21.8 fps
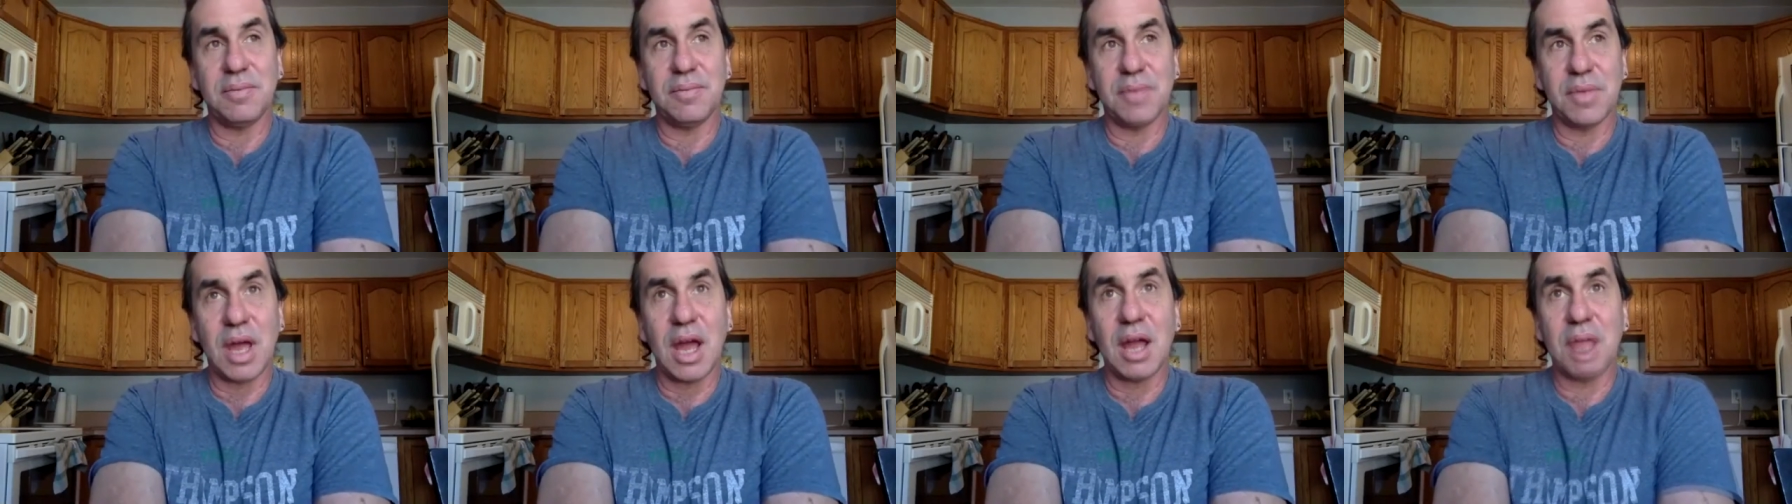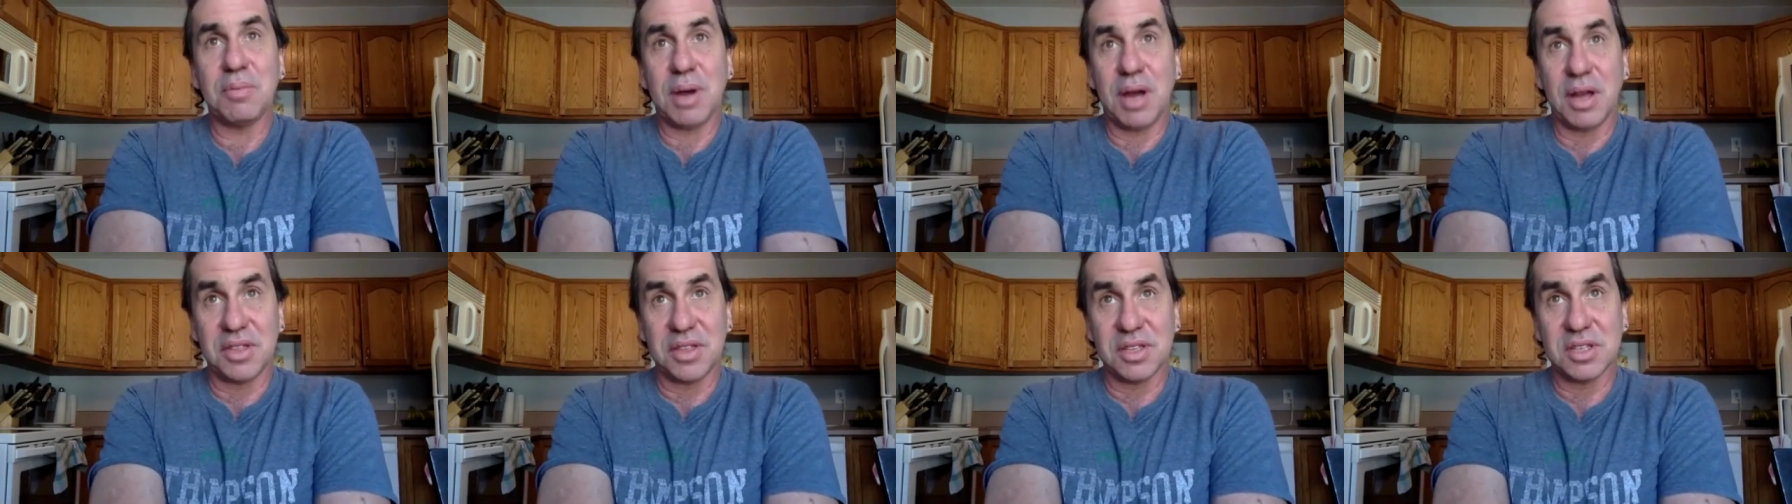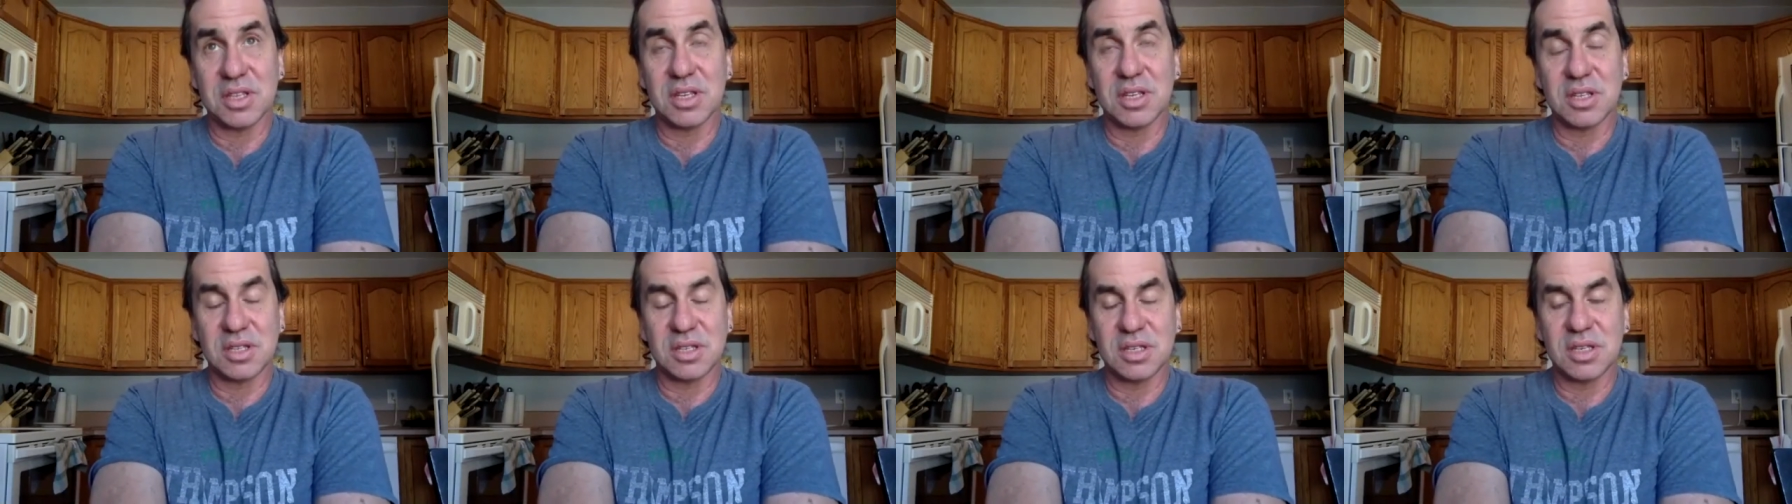
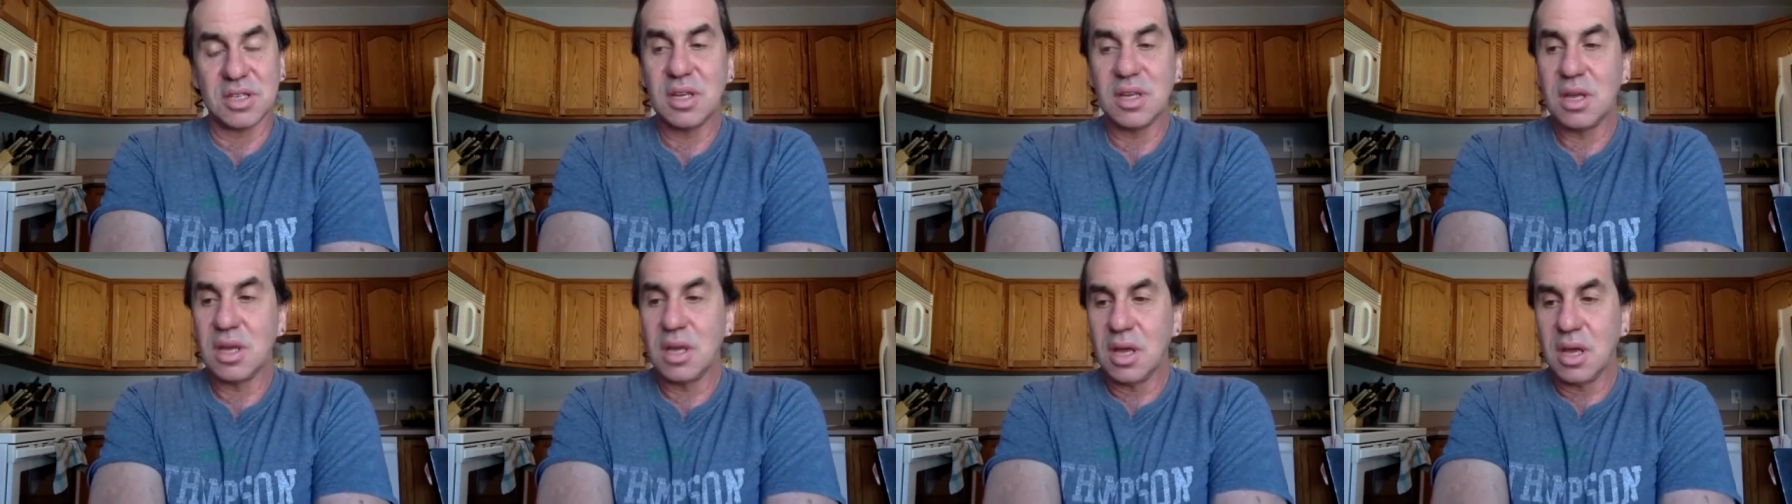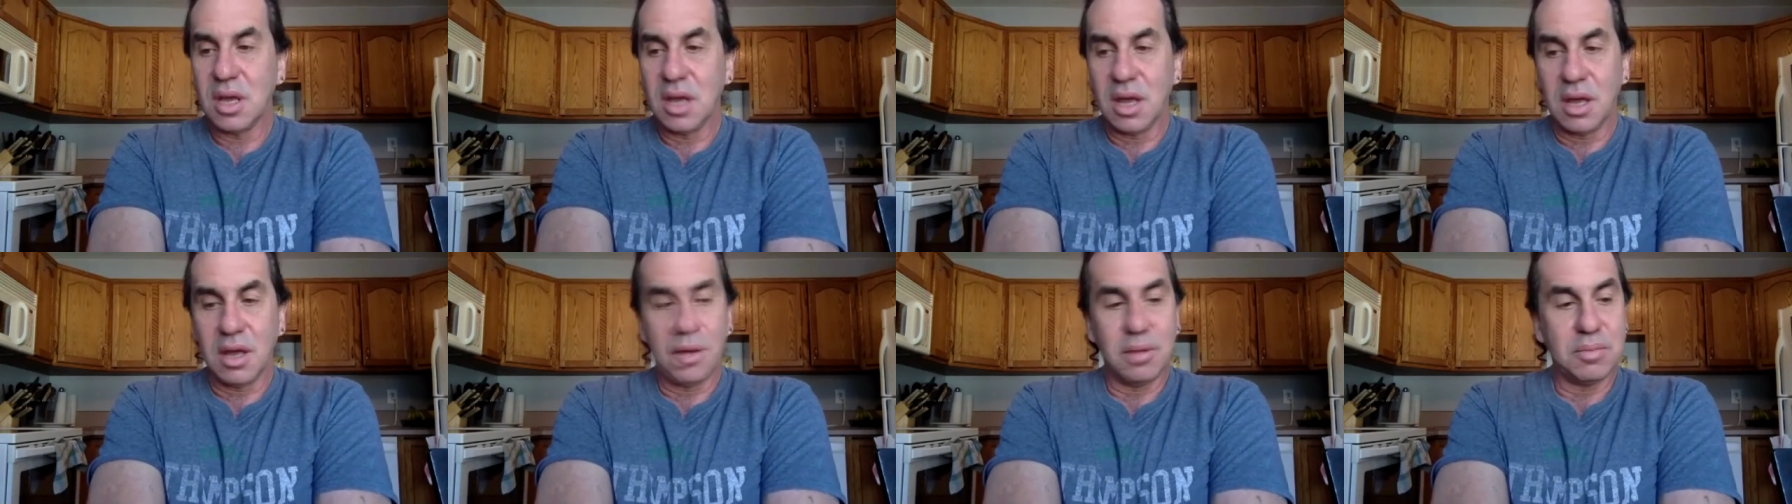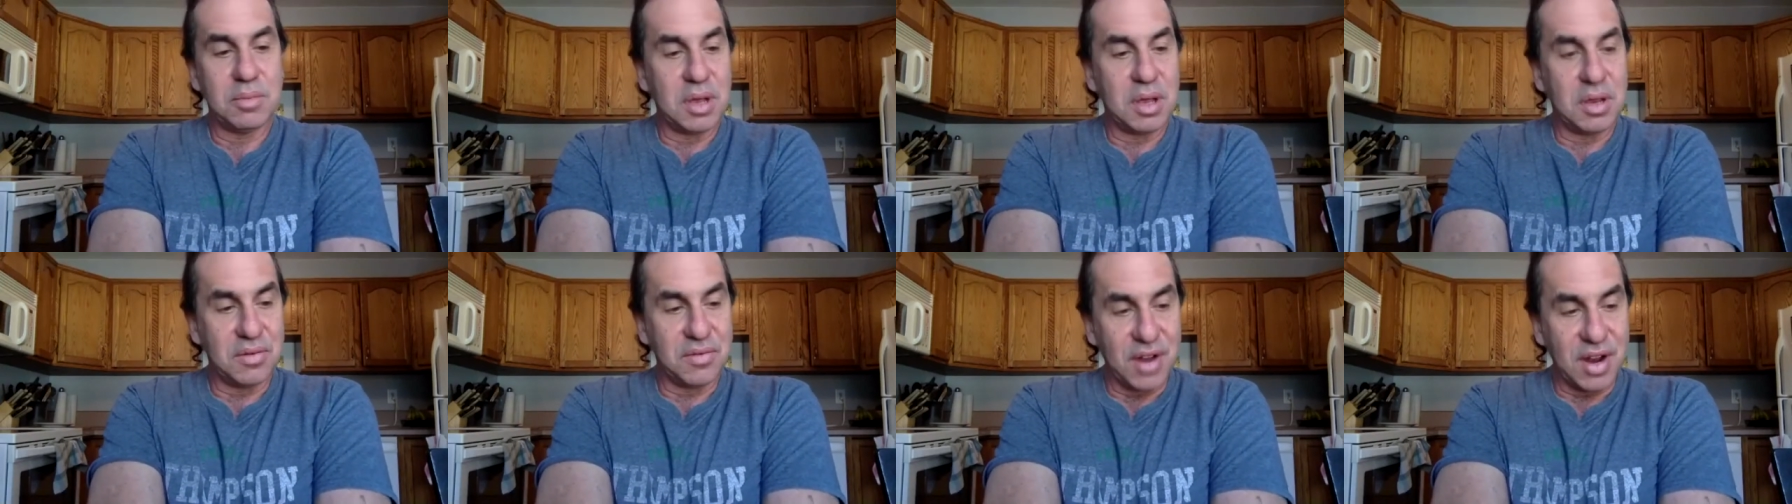hypothesis
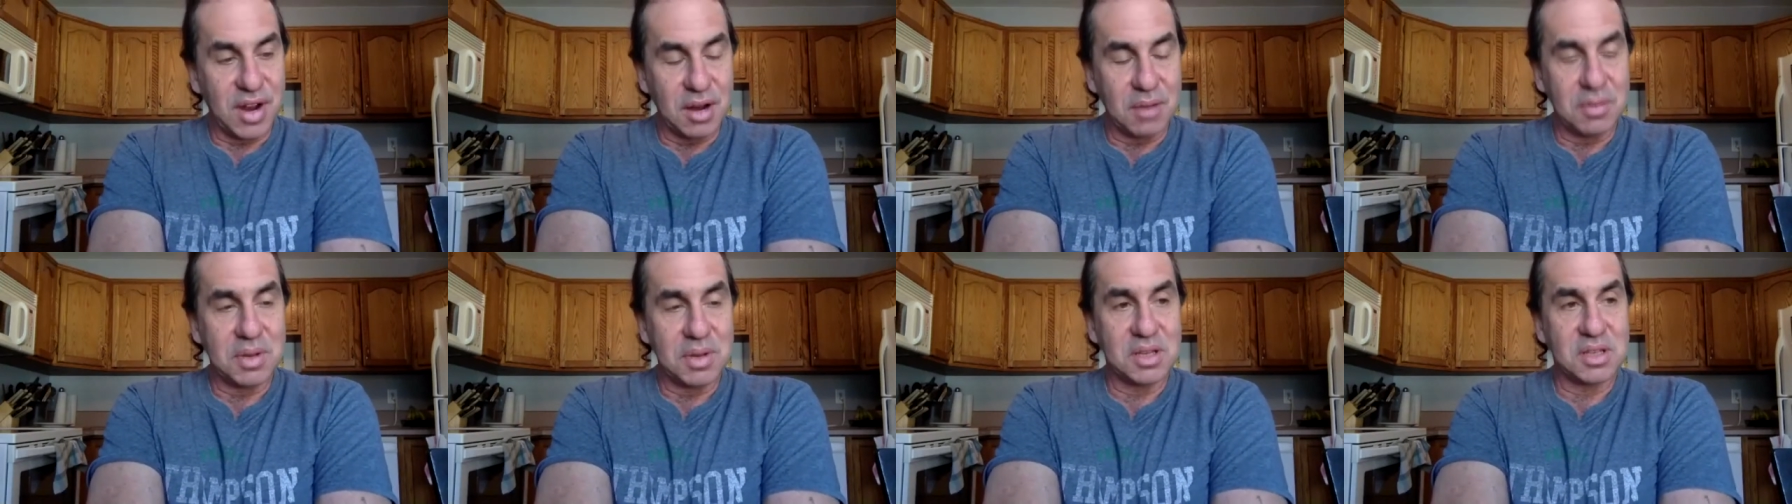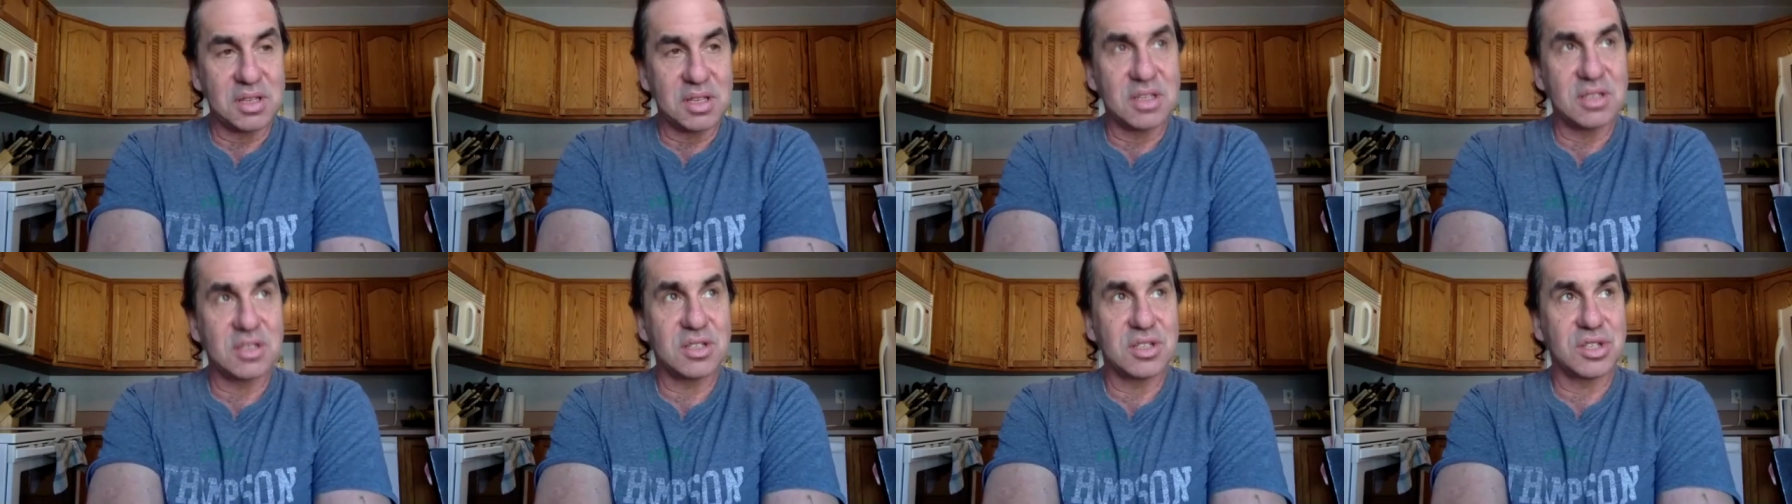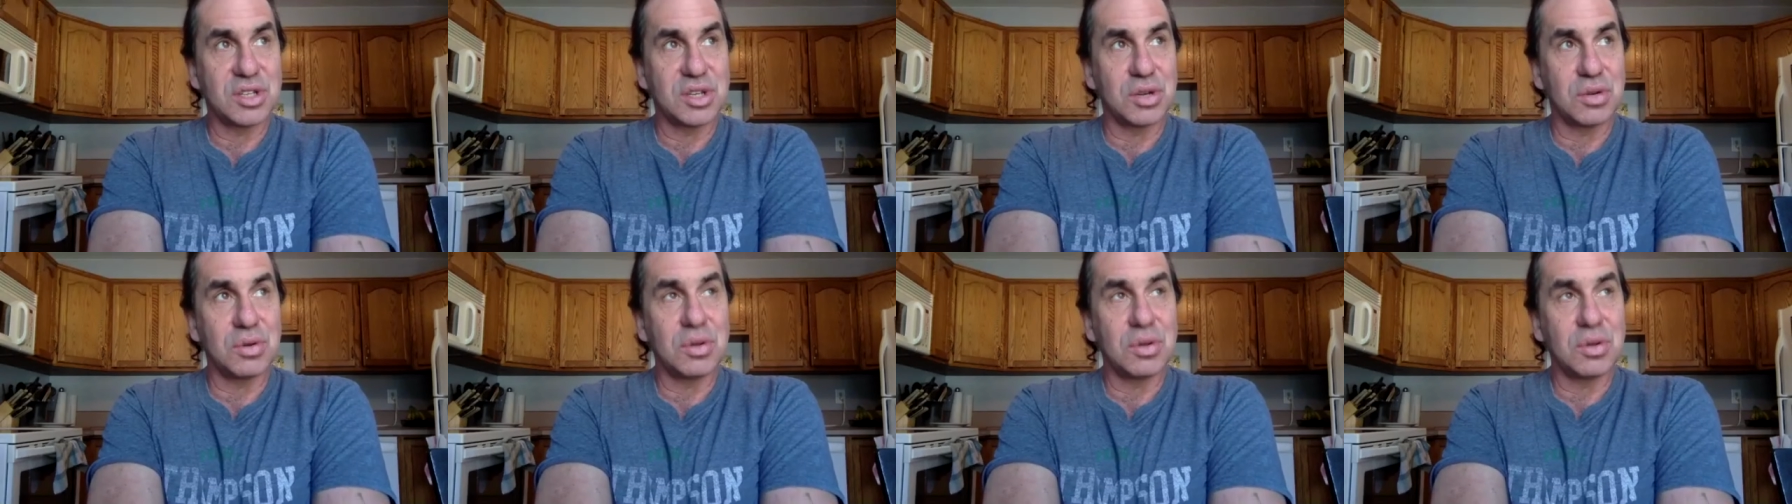environment. And so